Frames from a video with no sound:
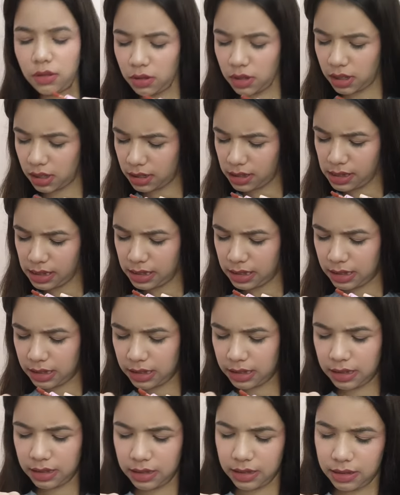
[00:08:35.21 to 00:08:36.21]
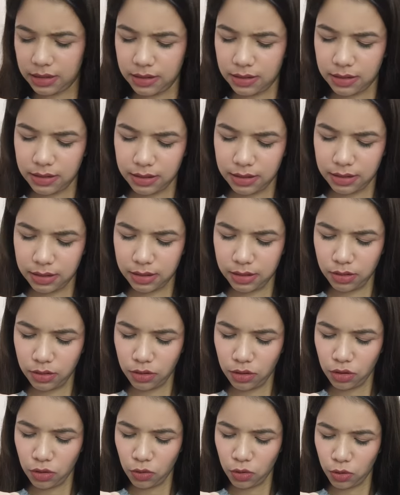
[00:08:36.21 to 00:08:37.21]
Okay.
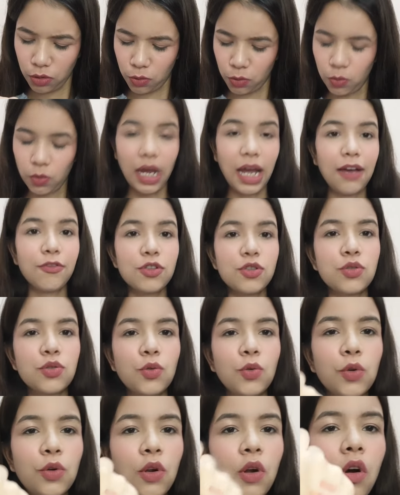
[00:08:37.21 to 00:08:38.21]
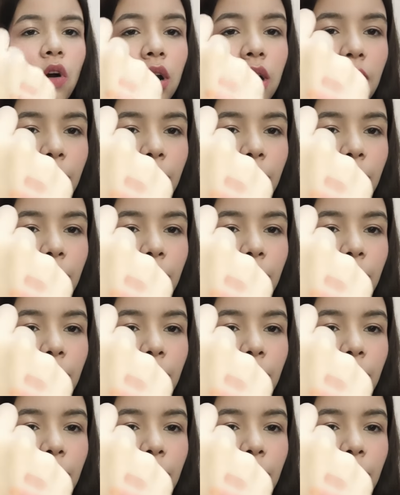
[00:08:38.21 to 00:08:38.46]
No, I was so wrong